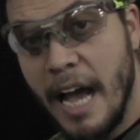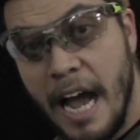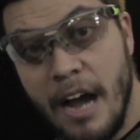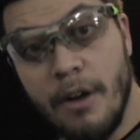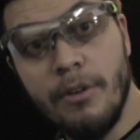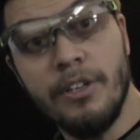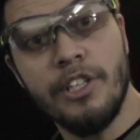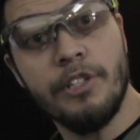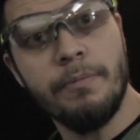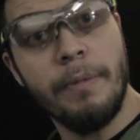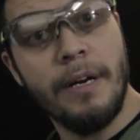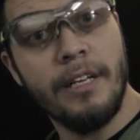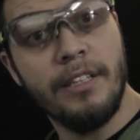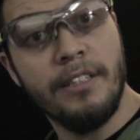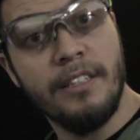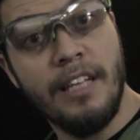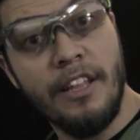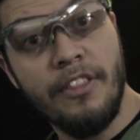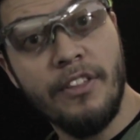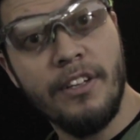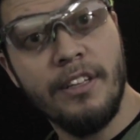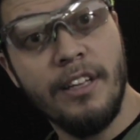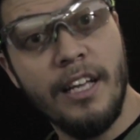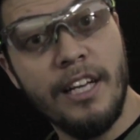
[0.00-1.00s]
I would expect
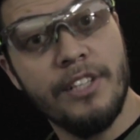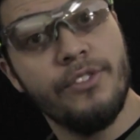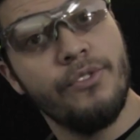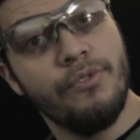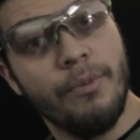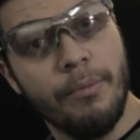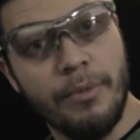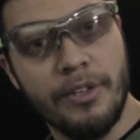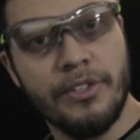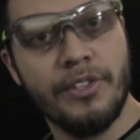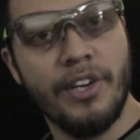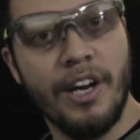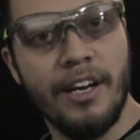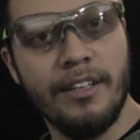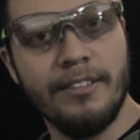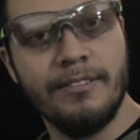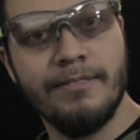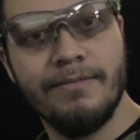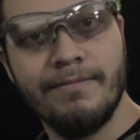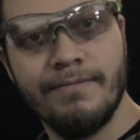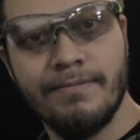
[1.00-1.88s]
nothing less from this gun.